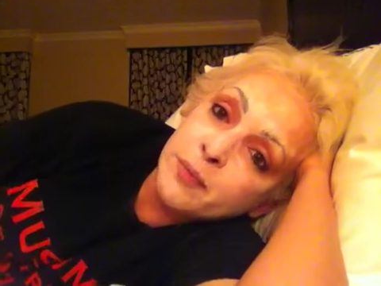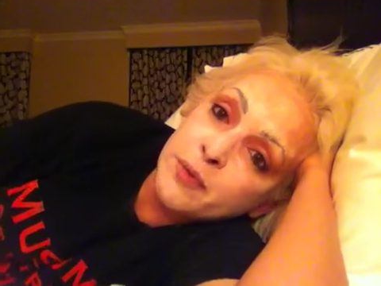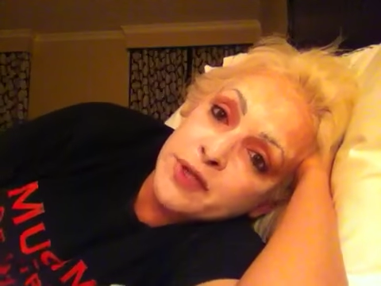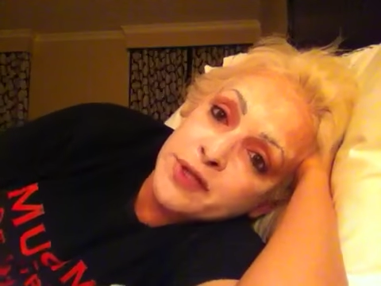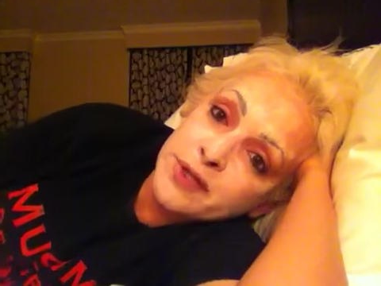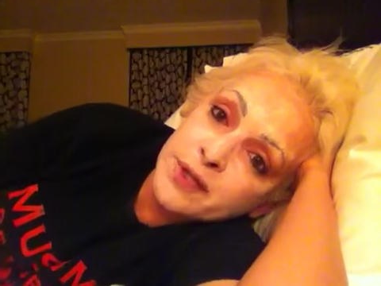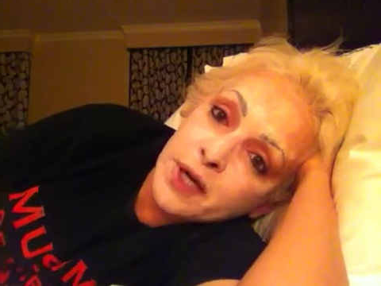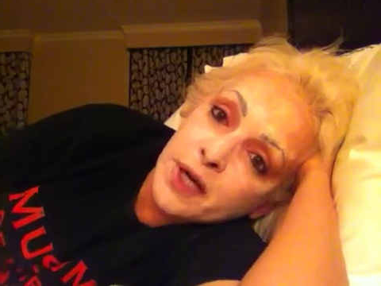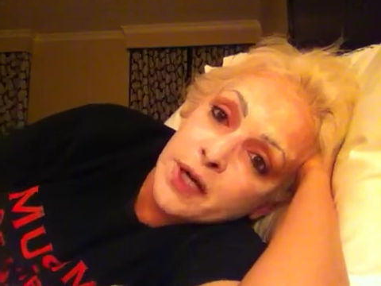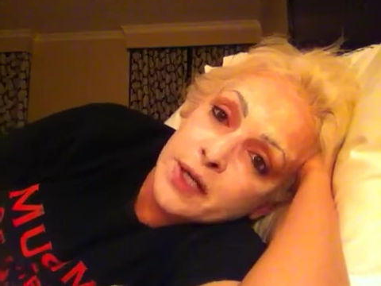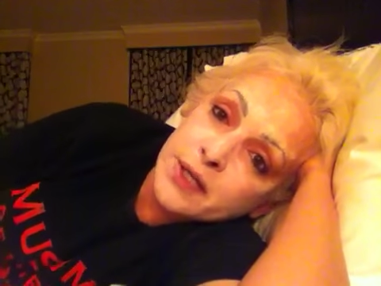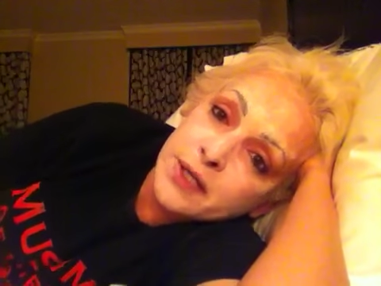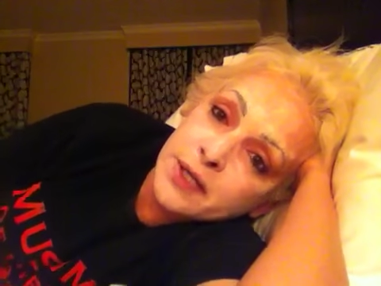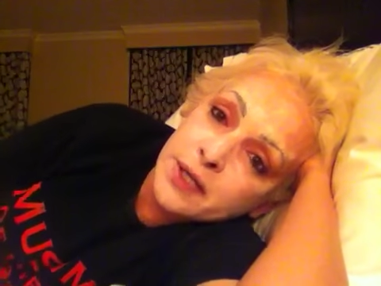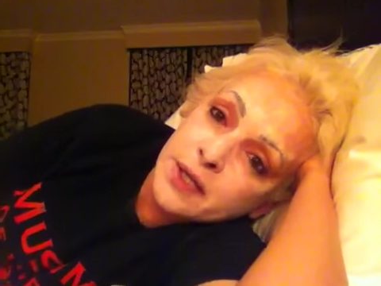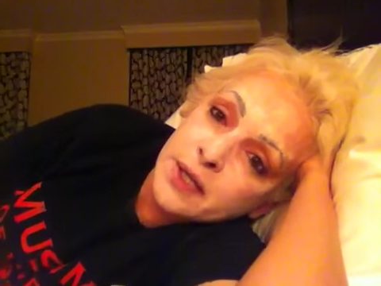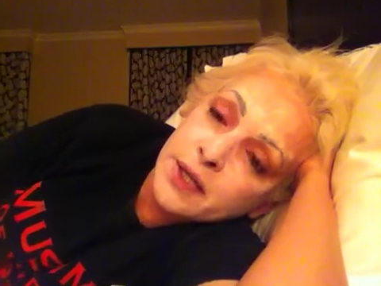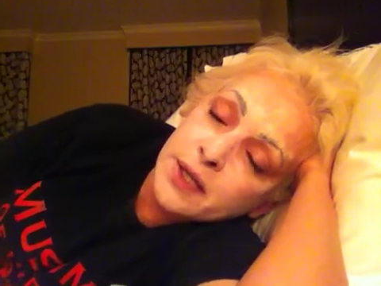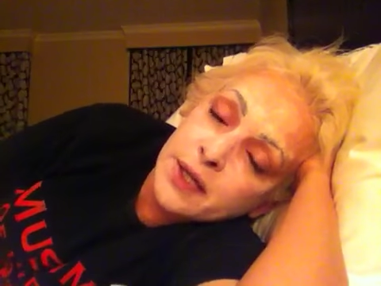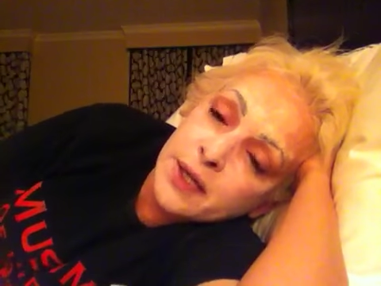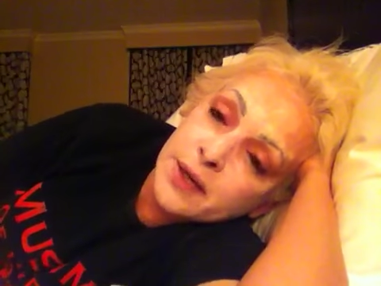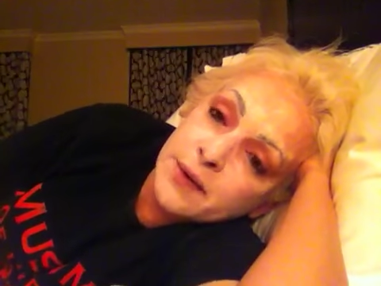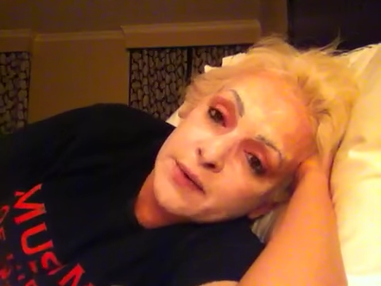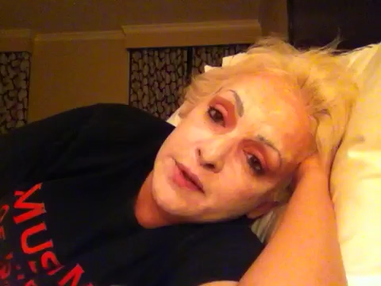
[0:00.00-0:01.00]
Wisconsin
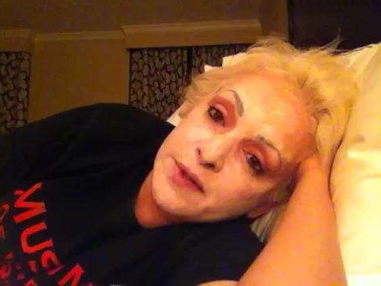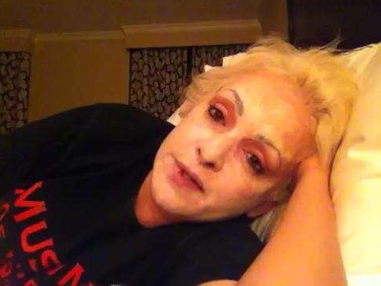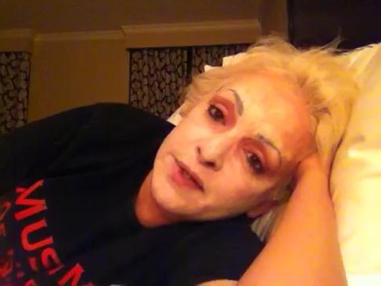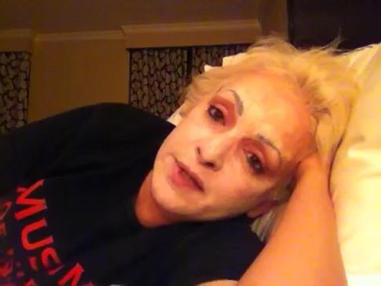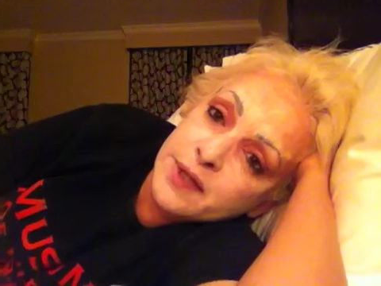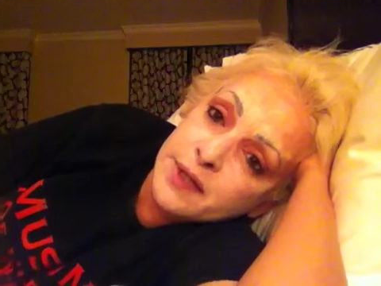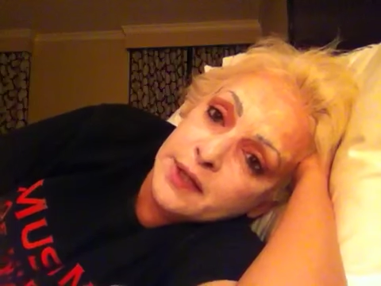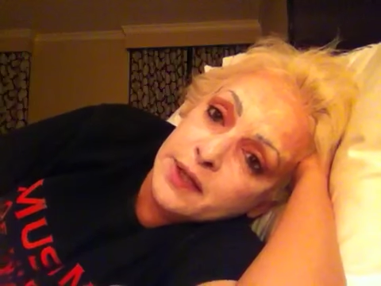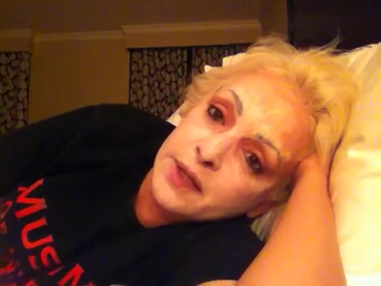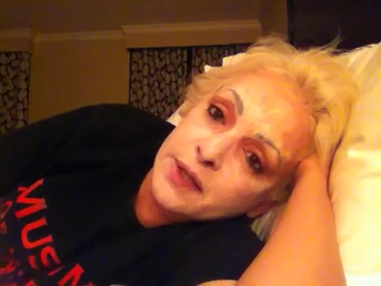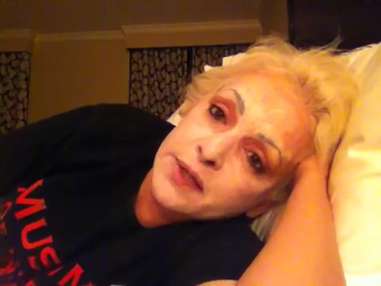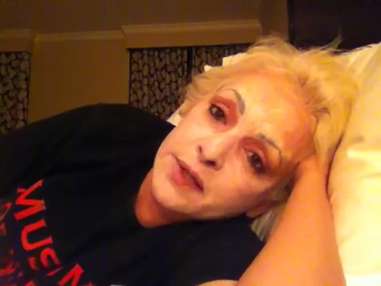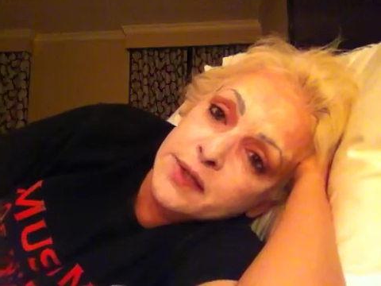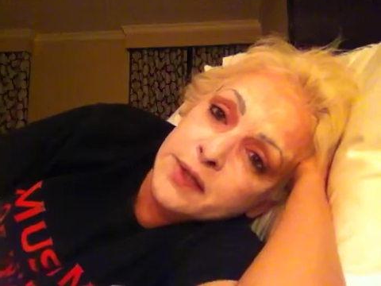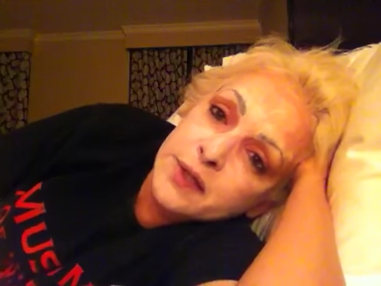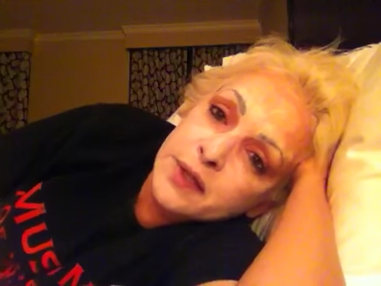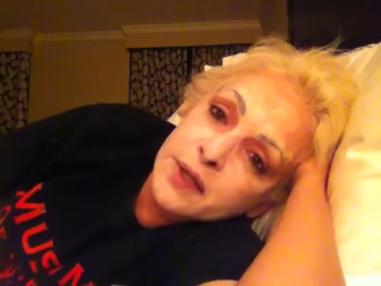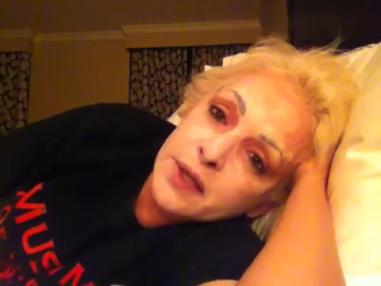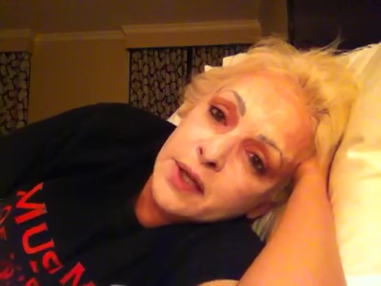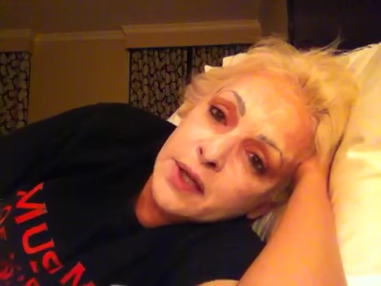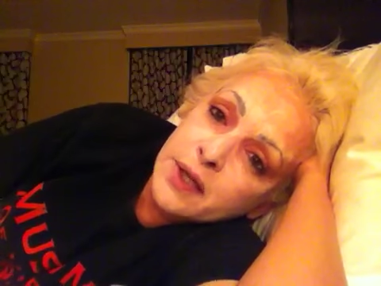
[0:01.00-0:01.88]
and I was six,